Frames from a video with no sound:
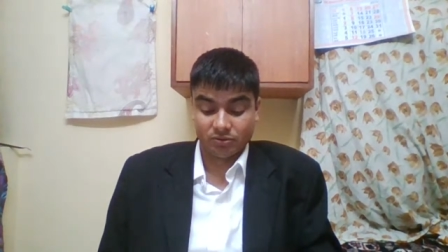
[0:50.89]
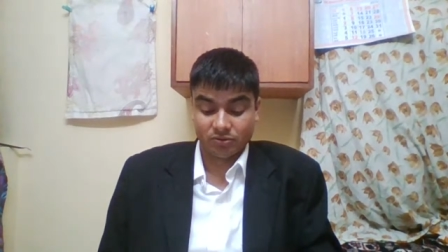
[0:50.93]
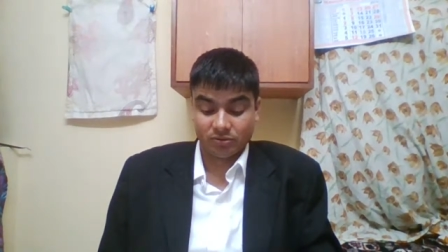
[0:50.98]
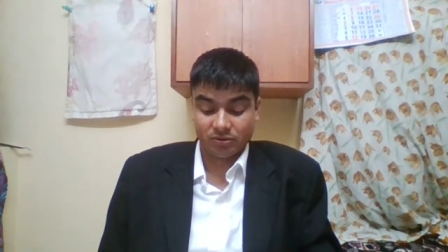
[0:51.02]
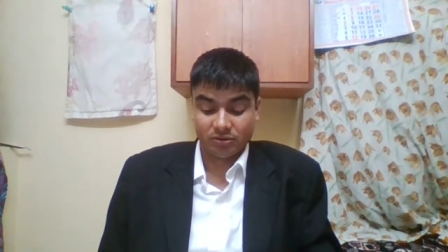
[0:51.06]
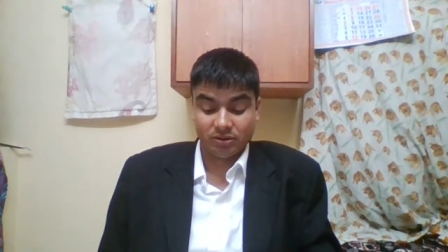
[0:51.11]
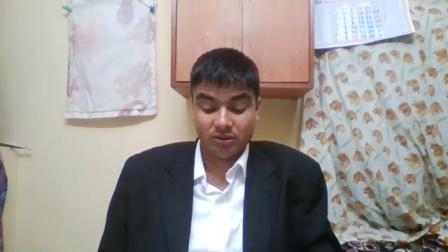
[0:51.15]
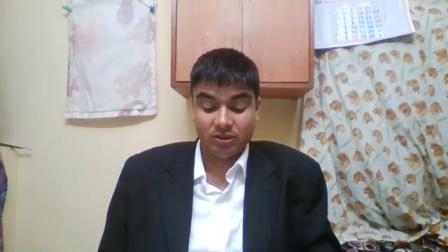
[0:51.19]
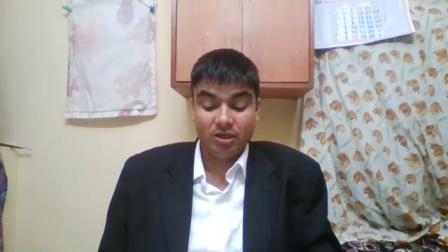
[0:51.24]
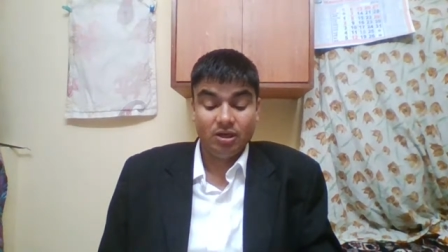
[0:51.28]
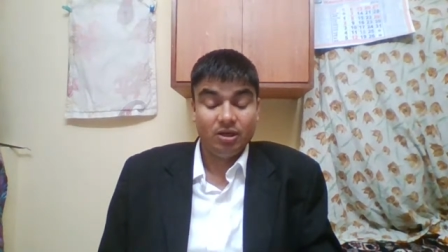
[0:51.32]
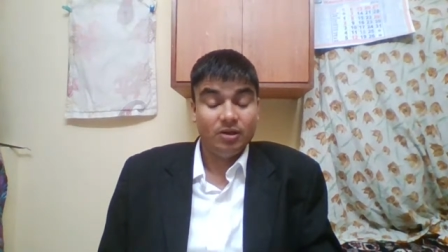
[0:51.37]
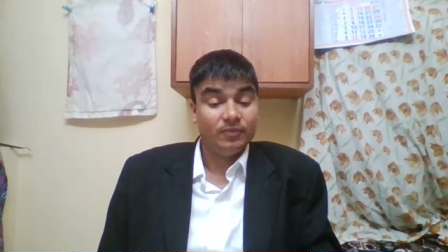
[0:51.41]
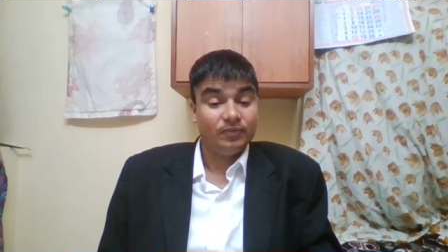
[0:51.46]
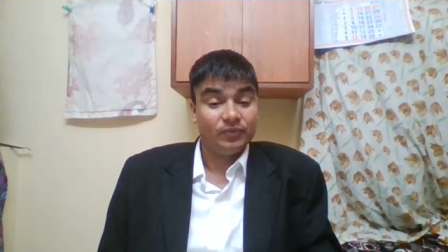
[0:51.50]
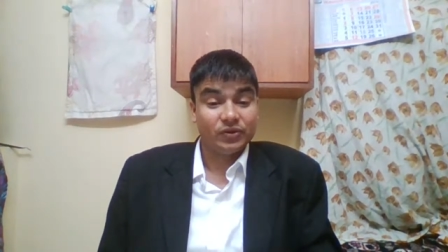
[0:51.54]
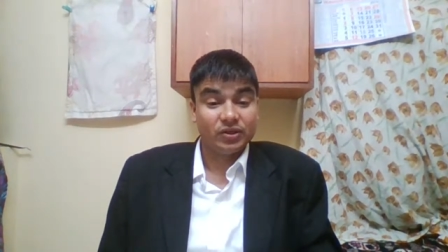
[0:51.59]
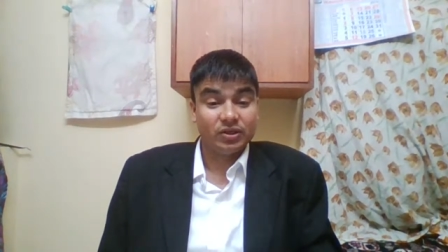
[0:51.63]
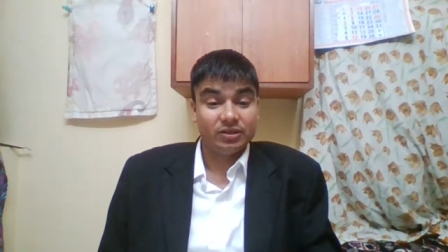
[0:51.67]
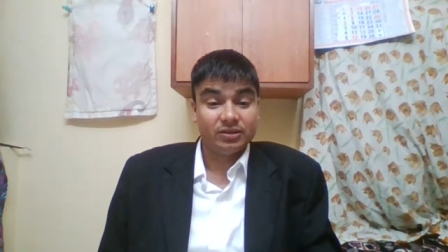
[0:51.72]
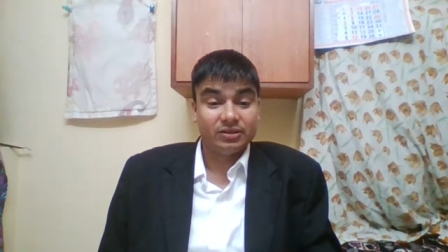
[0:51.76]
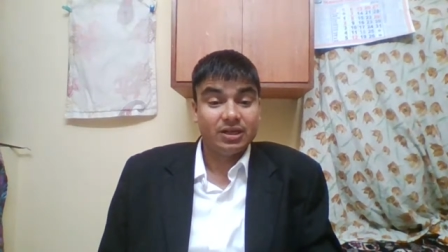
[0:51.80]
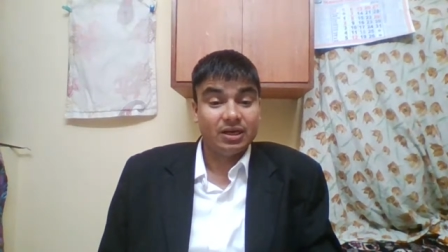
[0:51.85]
So
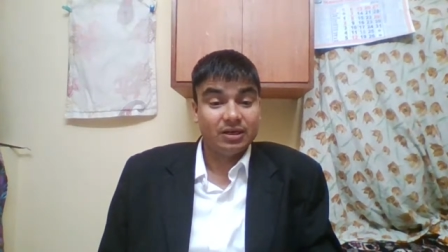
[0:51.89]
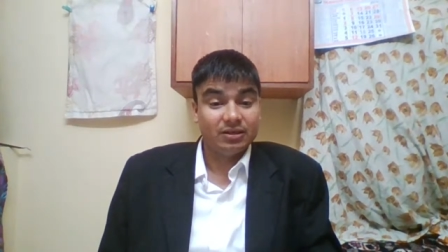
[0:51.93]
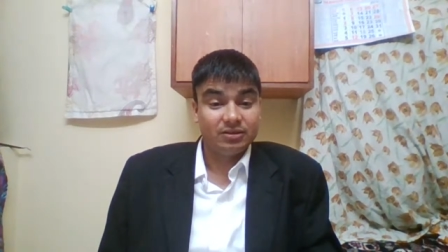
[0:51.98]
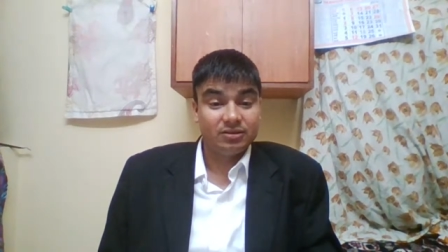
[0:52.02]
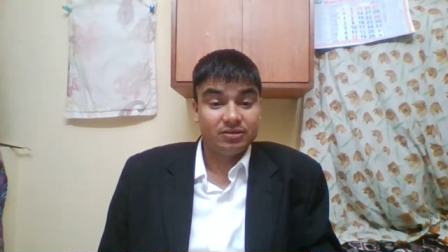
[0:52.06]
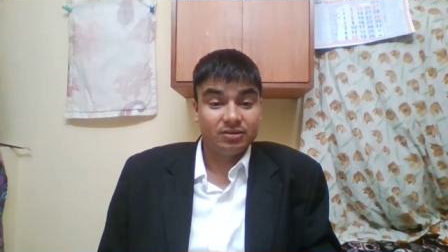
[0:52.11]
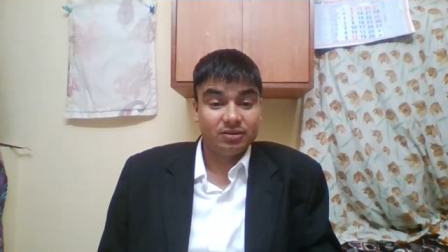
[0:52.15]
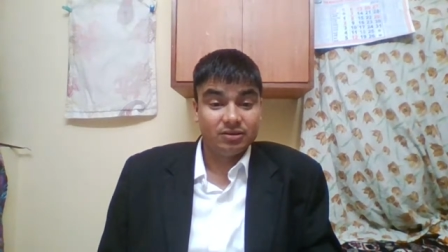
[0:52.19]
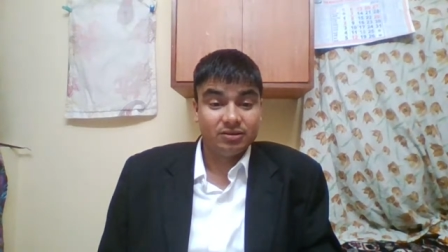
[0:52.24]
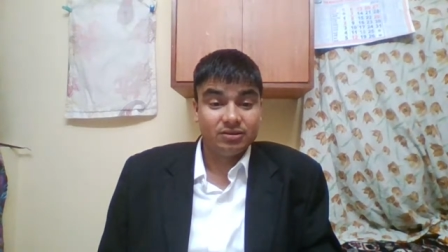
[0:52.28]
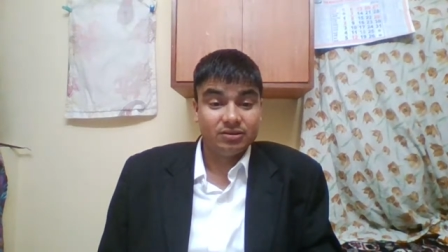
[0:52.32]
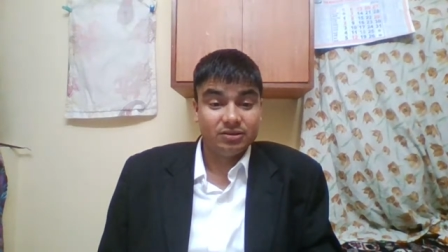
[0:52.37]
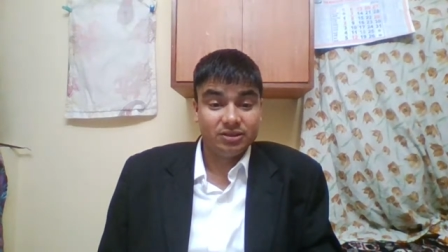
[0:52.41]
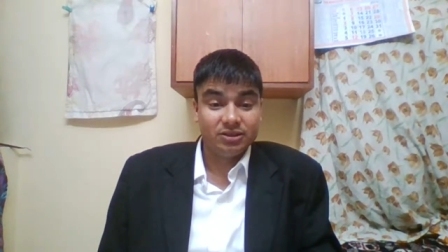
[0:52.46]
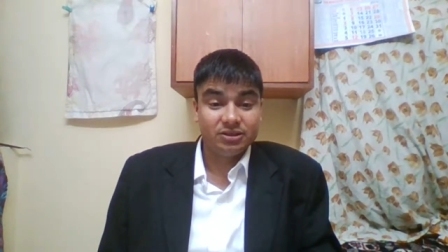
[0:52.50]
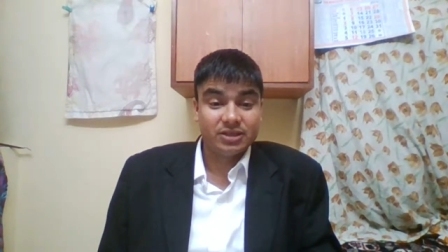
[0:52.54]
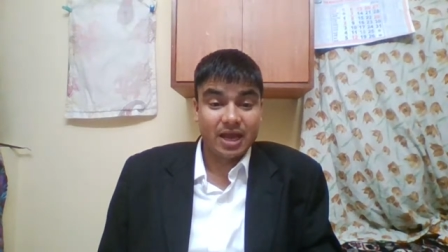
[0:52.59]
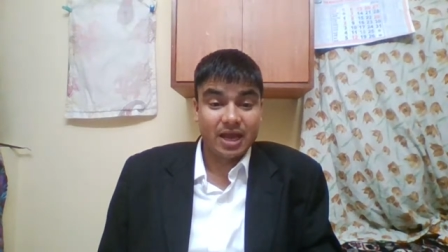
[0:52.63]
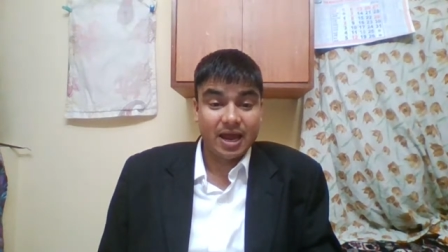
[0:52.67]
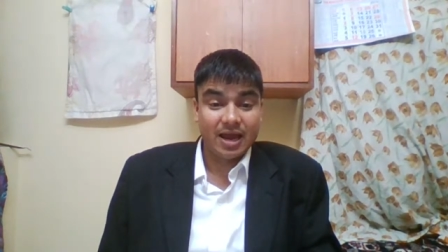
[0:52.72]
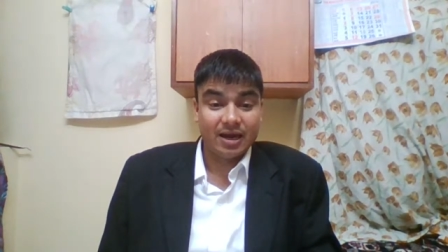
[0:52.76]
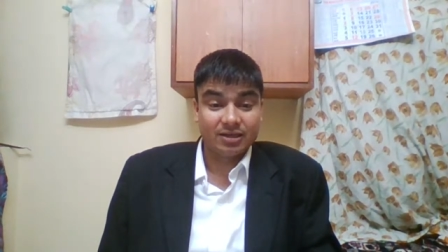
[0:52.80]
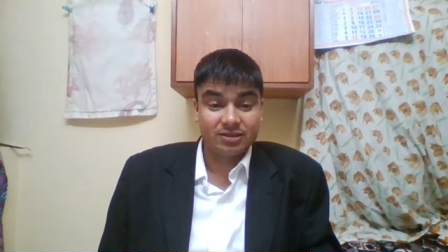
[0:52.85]
that this
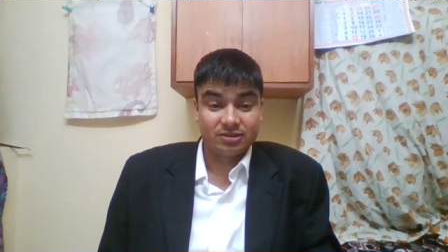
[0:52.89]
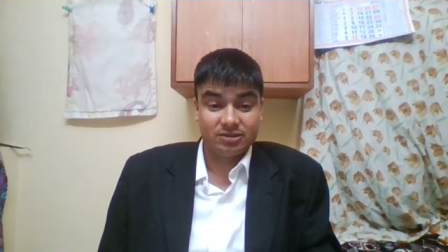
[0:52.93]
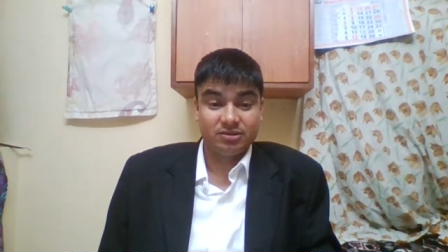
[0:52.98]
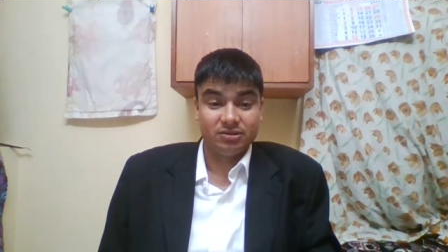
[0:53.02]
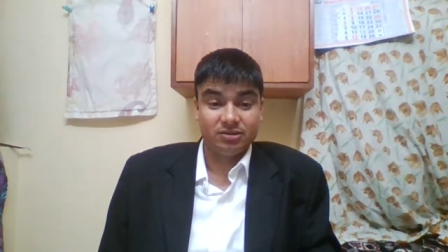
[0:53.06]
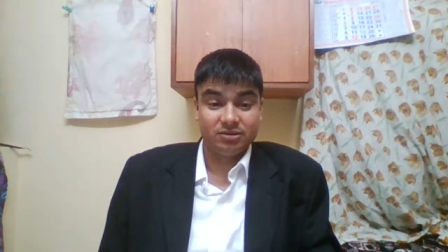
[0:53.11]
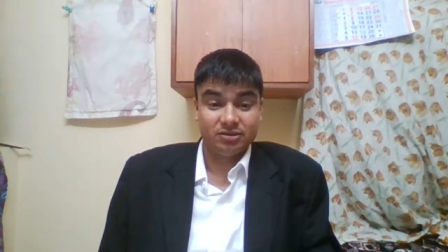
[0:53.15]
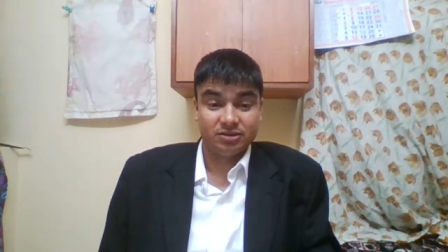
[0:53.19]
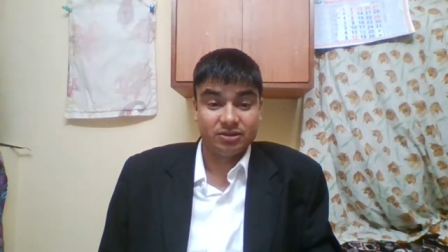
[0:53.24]
act